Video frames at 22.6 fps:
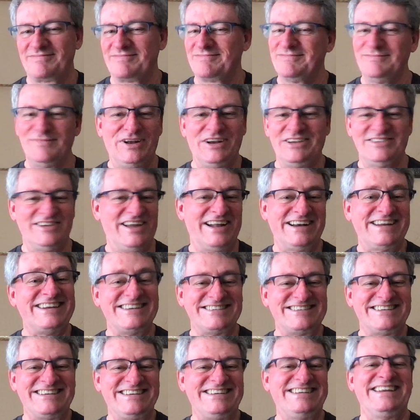but it's not
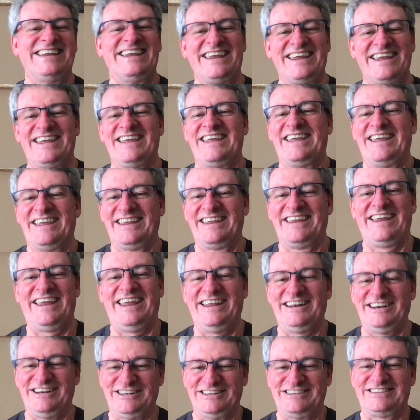easy.
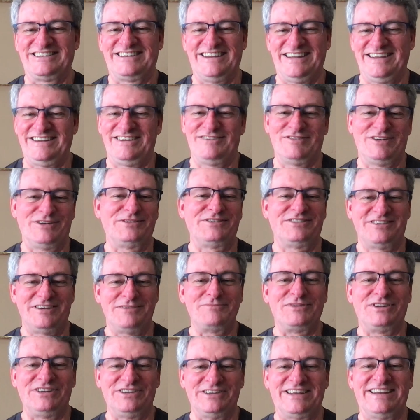And even though it's
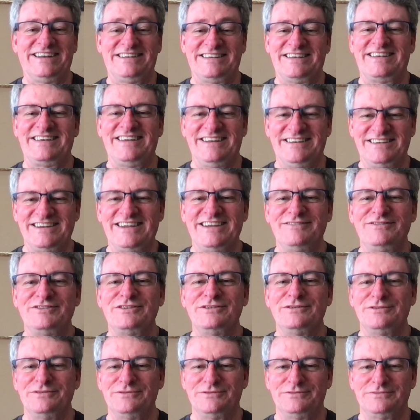simple, it gives
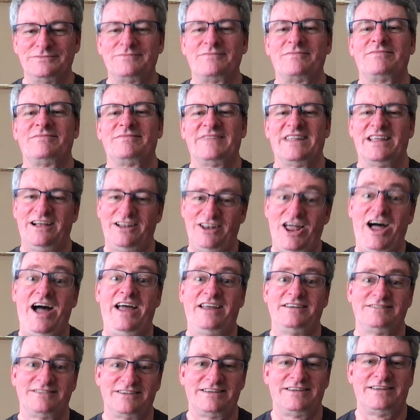you a
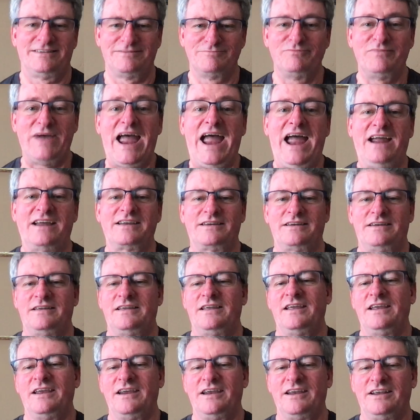lot back.
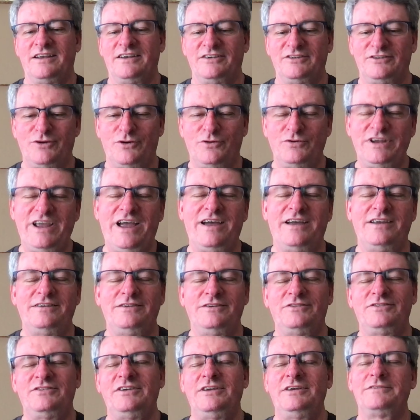So yeah, you
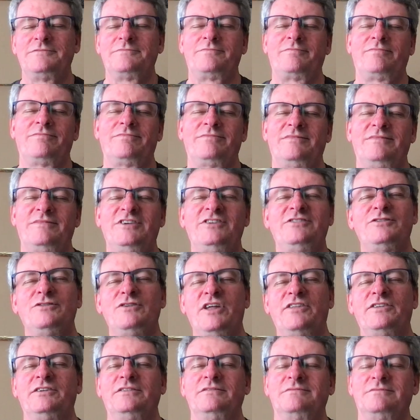sit, just do
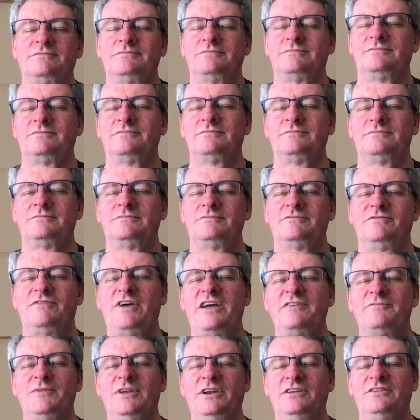nothing.
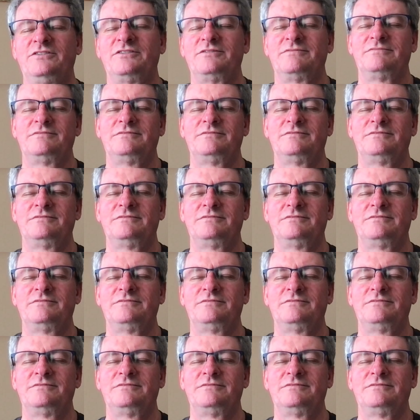5 minutes.